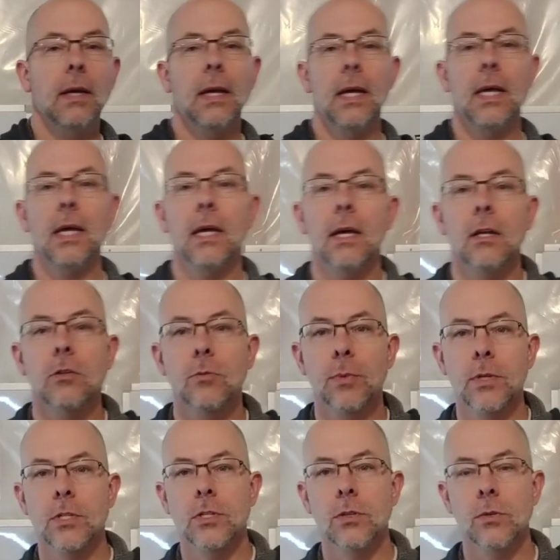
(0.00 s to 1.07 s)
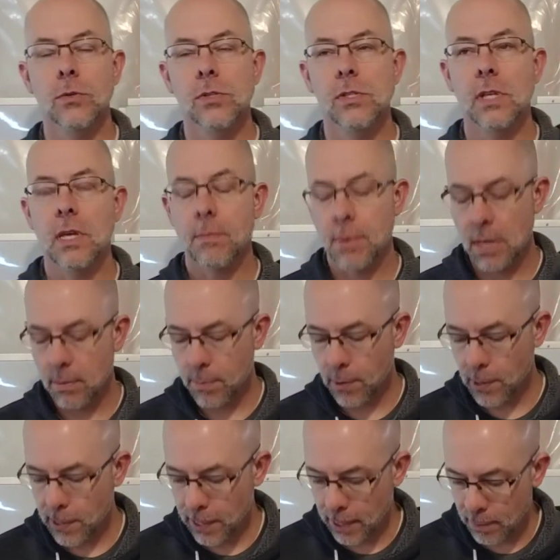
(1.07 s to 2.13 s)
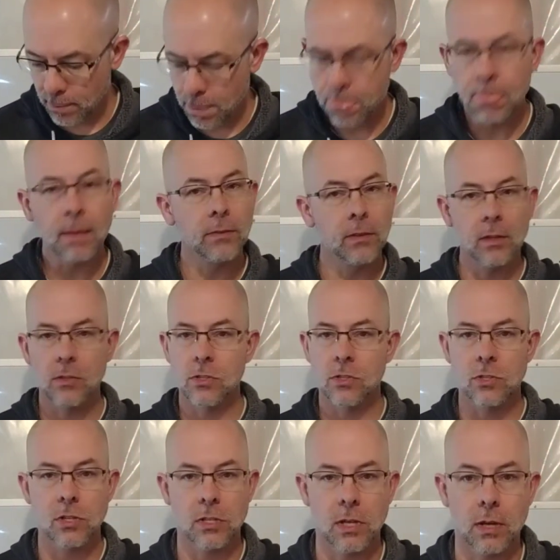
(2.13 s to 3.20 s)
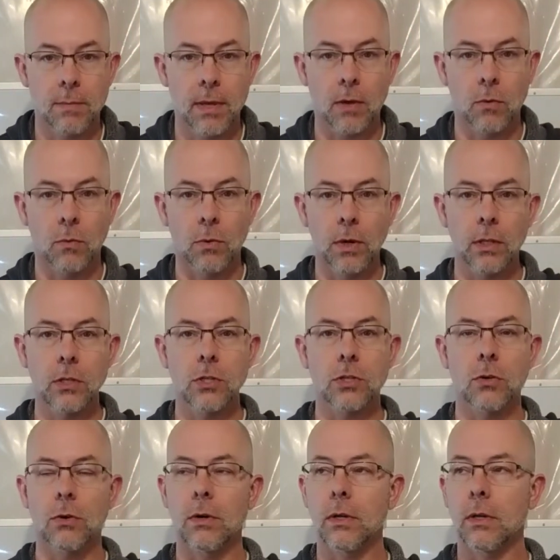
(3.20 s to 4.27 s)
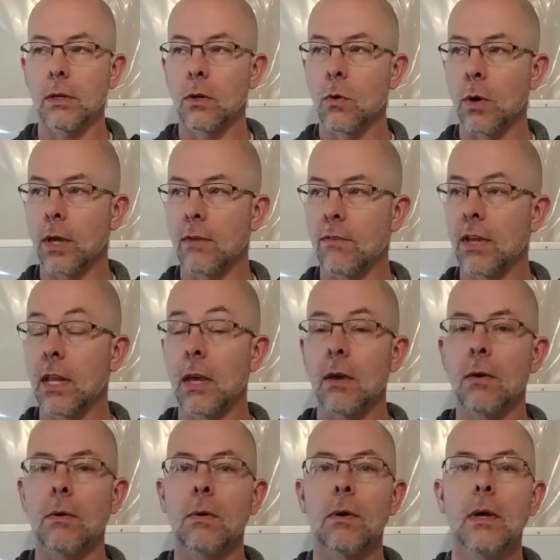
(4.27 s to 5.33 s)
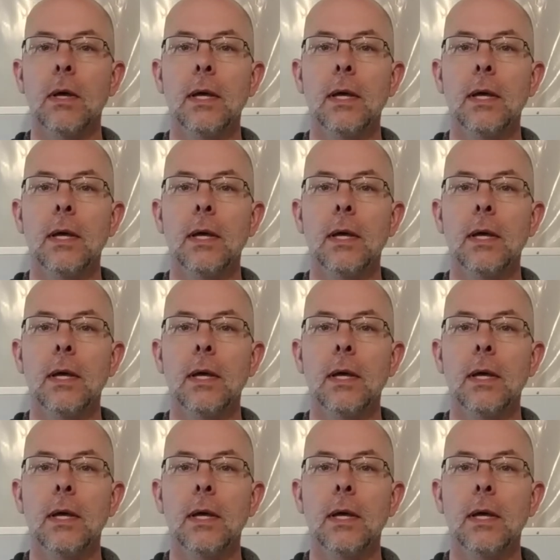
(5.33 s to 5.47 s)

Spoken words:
Hey Algebra 2C people, this is just going to be a really short, quick video.